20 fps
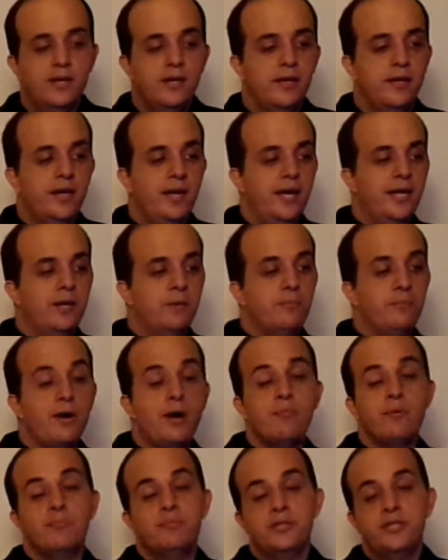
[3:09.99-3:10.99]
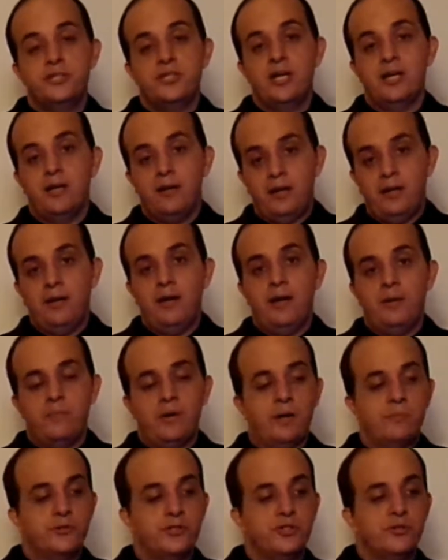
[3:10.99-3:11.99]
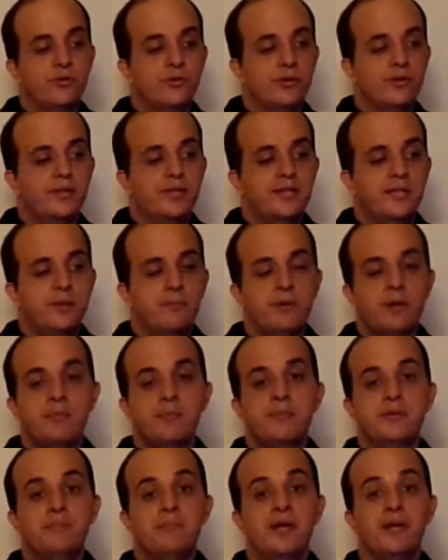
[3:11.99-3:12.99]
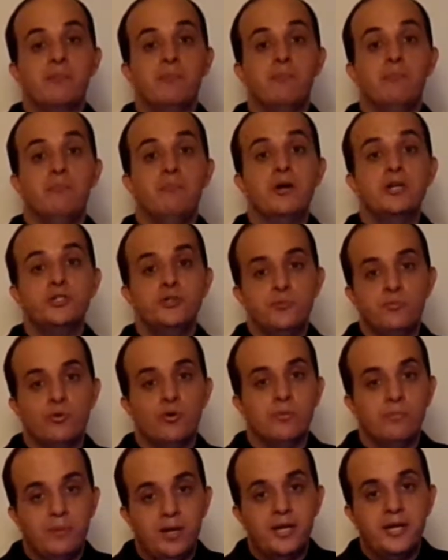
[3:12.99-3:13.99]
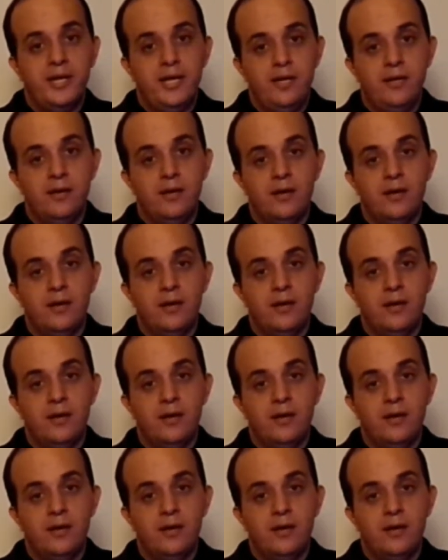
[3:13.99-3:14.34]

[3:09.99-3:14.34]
And I'm sure that they probably make much more money